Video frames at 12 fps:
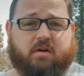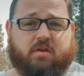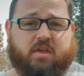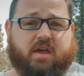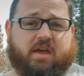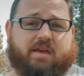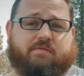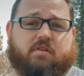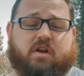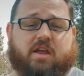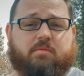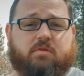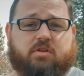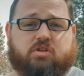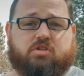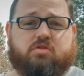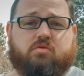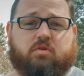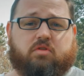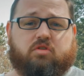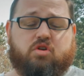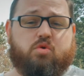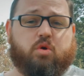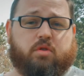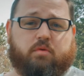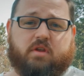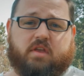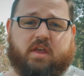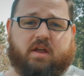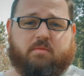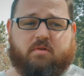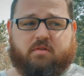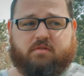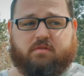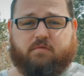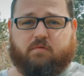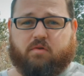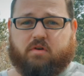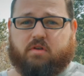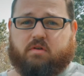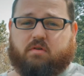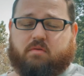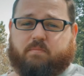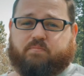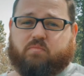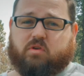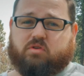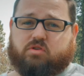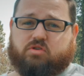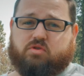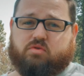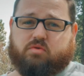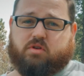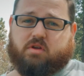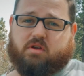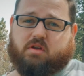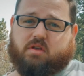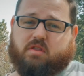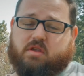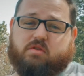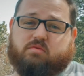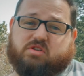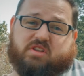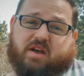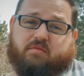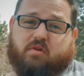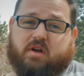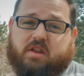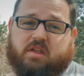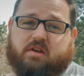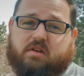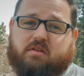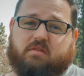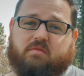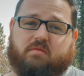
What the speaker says: yet, if you're able to shoot with 2 or 3 cameras for your shoot, then you can just have one in